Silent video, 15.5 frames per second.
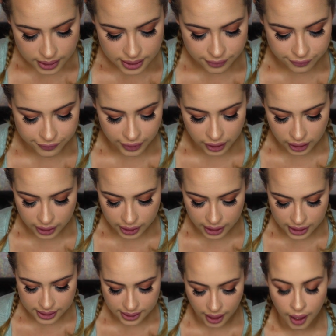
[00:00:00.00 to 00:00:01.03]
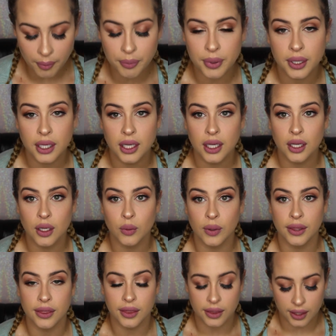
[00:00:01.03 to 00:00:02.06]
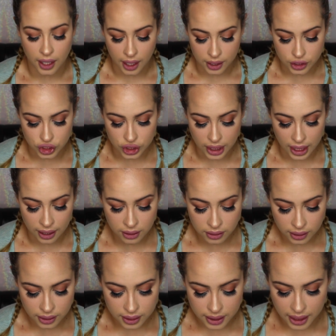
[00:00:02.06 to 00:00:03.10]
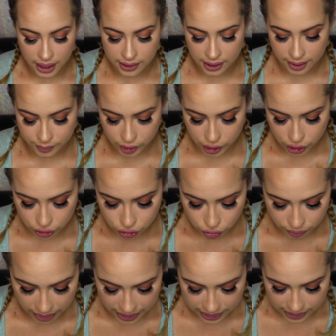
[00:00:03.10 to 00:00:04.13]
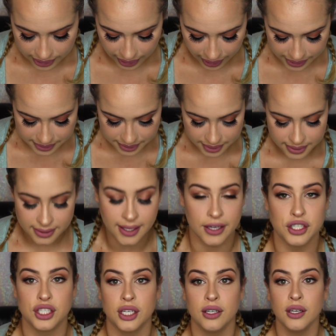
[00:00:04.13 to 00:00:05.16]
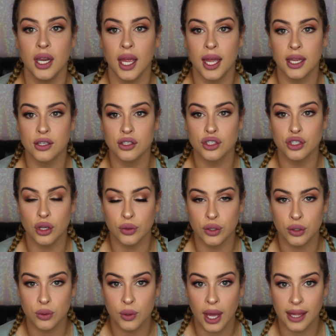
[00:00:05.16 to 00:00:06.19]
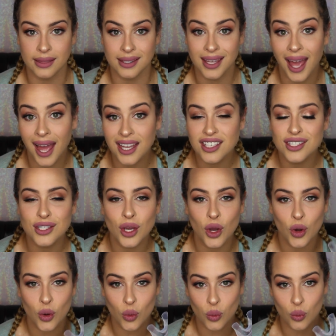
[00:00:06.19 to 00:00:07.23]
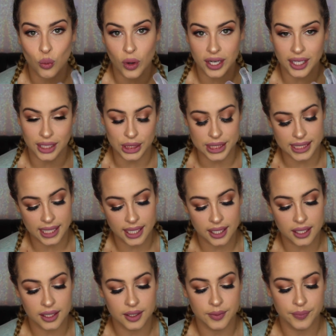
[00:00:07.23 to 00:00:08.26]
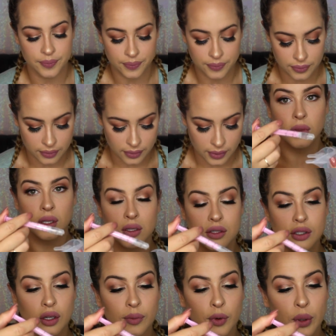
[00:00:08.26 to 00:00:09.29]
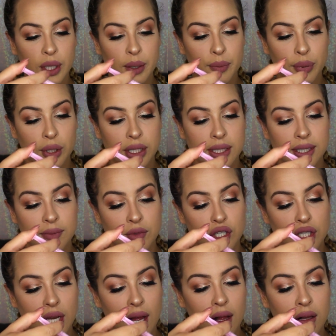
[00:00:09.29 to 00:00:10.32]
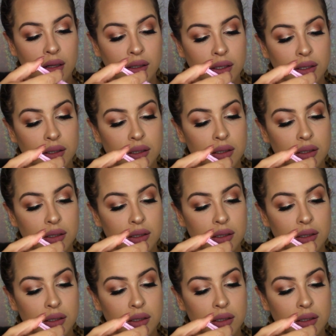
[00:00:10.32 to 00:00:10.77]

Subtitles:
to fill this up with gel. And then I'm gonna do my last session and show you at the end what it looks like. So I'm going to put some gel